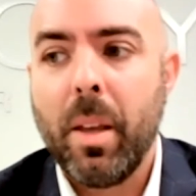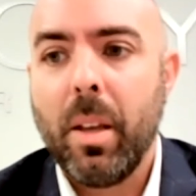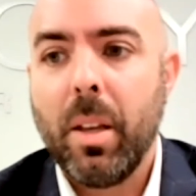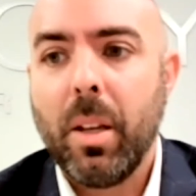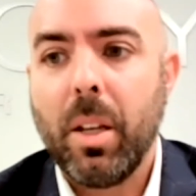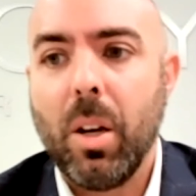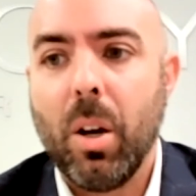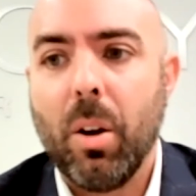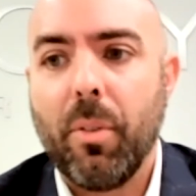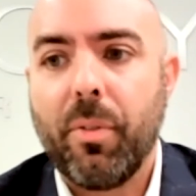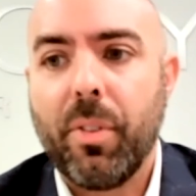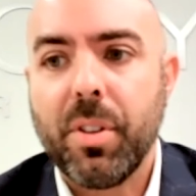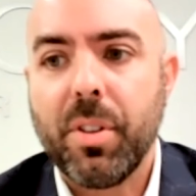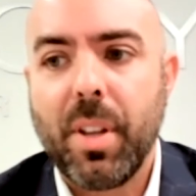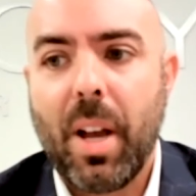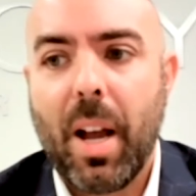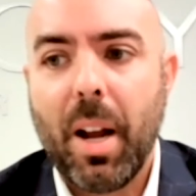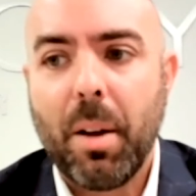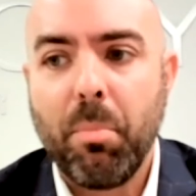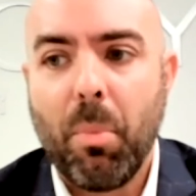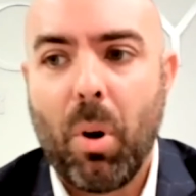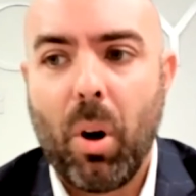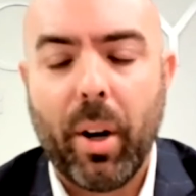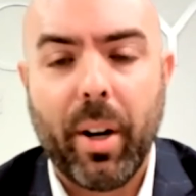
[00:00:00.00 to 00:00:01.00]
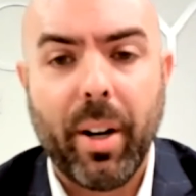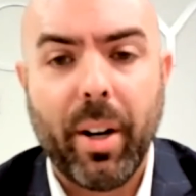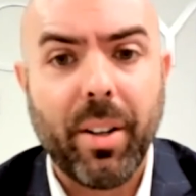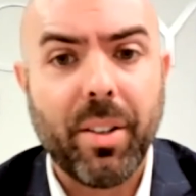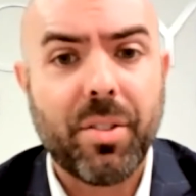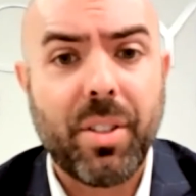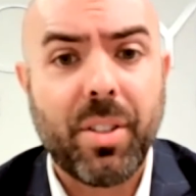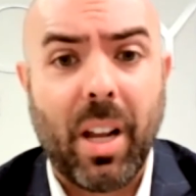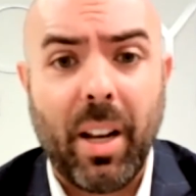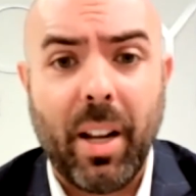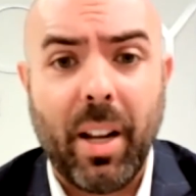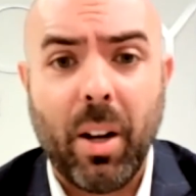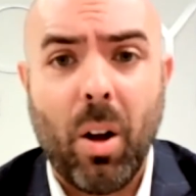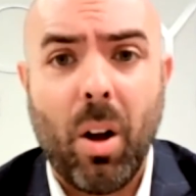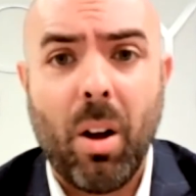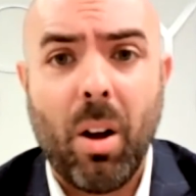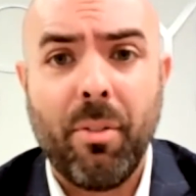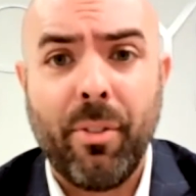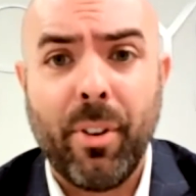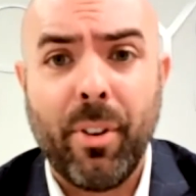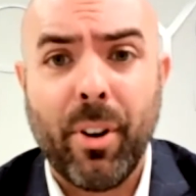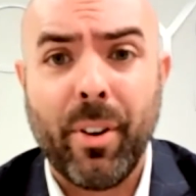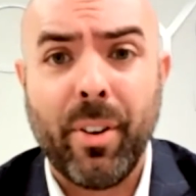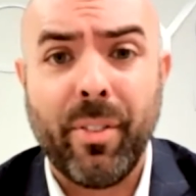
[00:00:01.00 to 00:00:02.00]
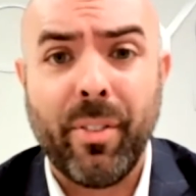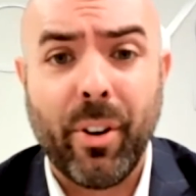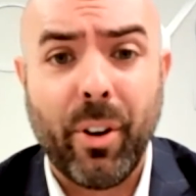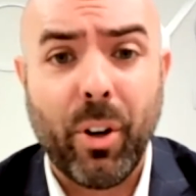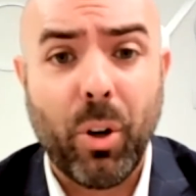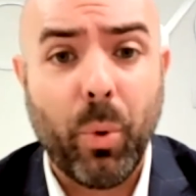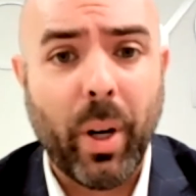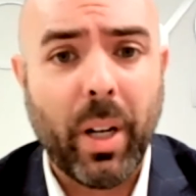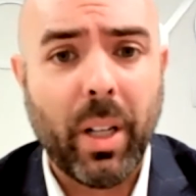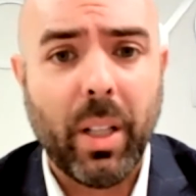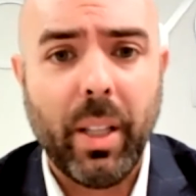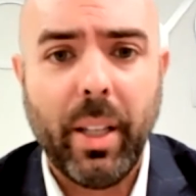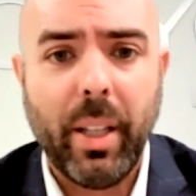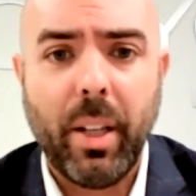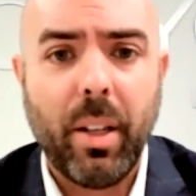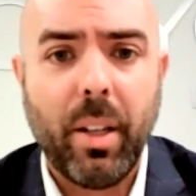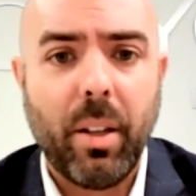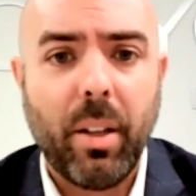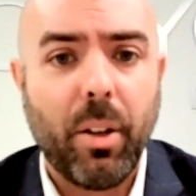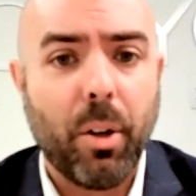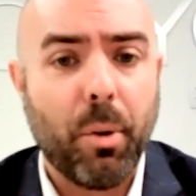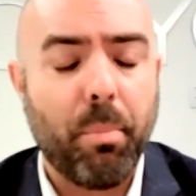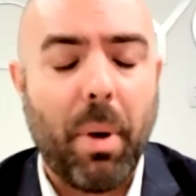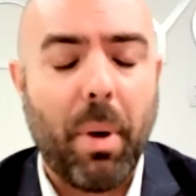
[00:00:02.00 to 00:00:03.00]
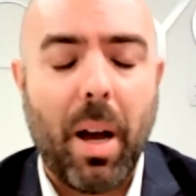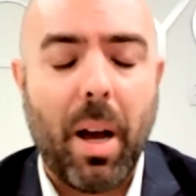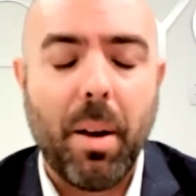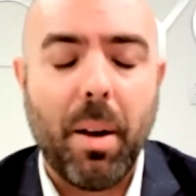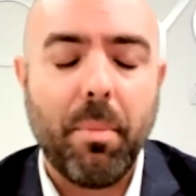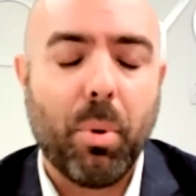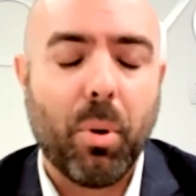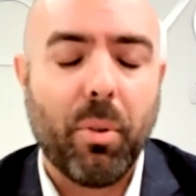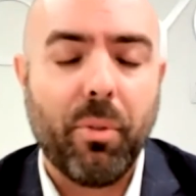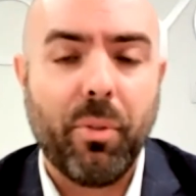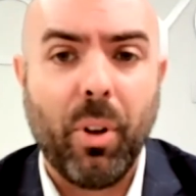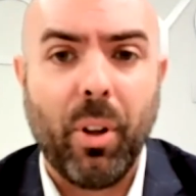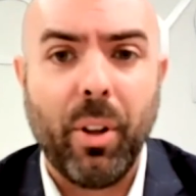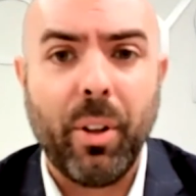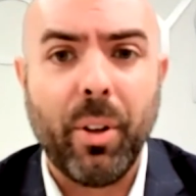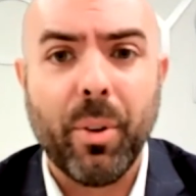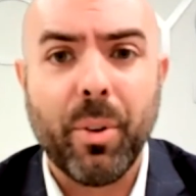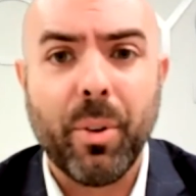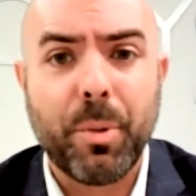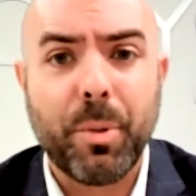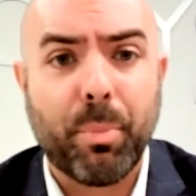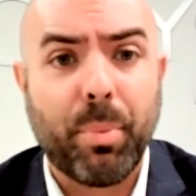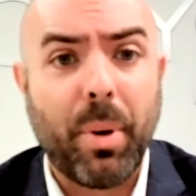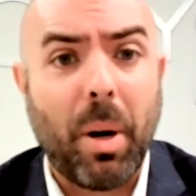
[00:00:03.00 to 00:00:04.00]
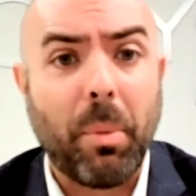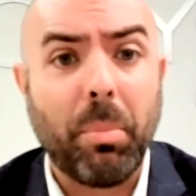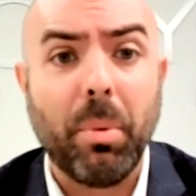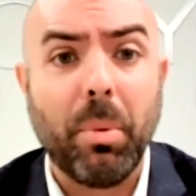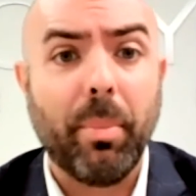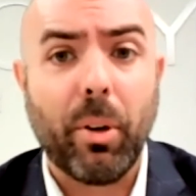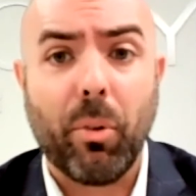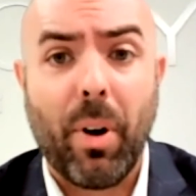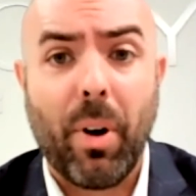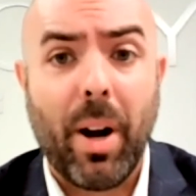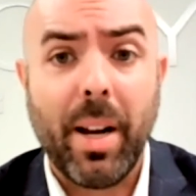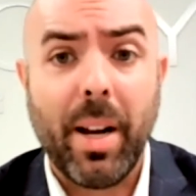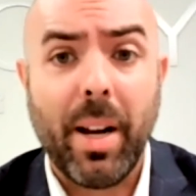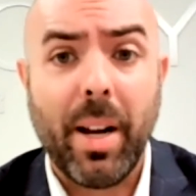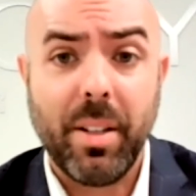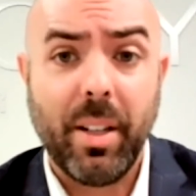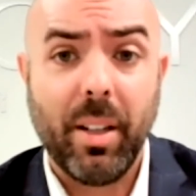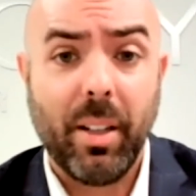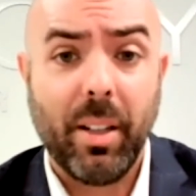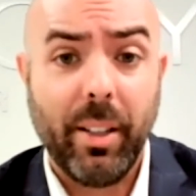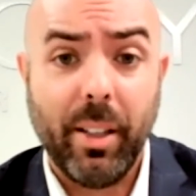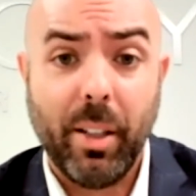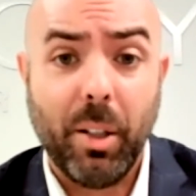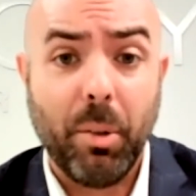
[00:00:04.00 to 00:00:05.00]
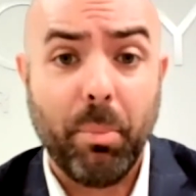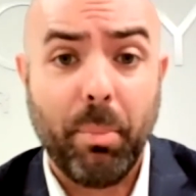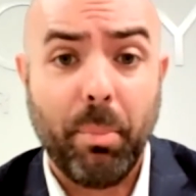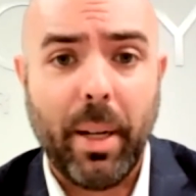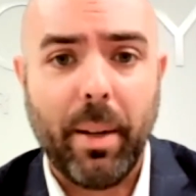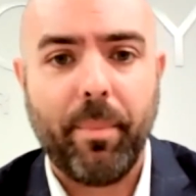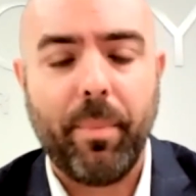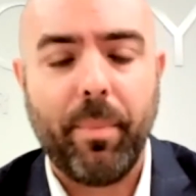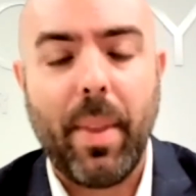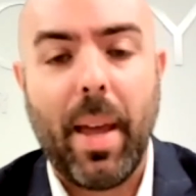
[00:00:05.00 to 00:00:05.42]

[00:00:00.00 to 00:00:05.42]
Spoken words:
if the stock market is selling off very, very quickly, your bond portfolio is probably rising a little bit.